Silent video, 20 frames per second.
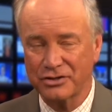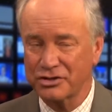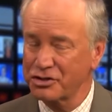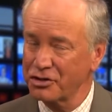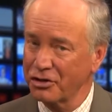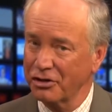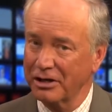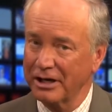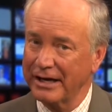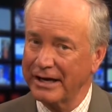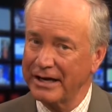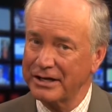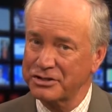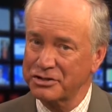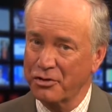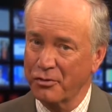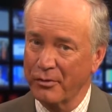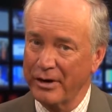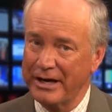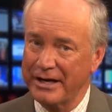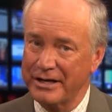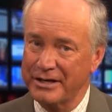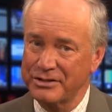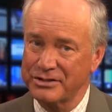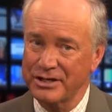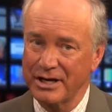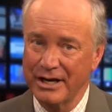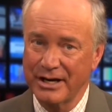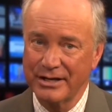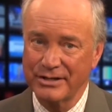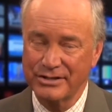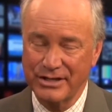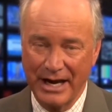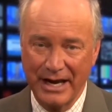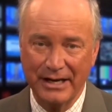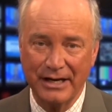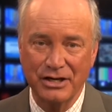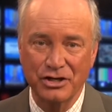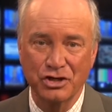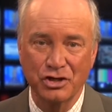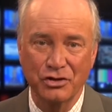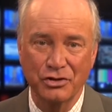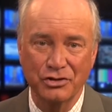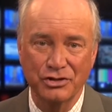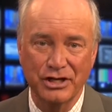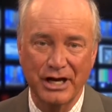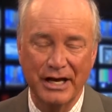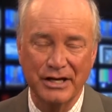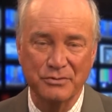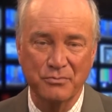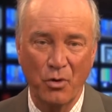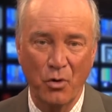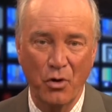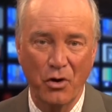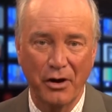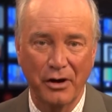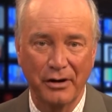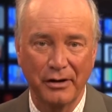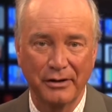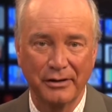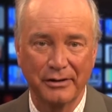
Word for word: certainly its greenest. Sandy Shults has more.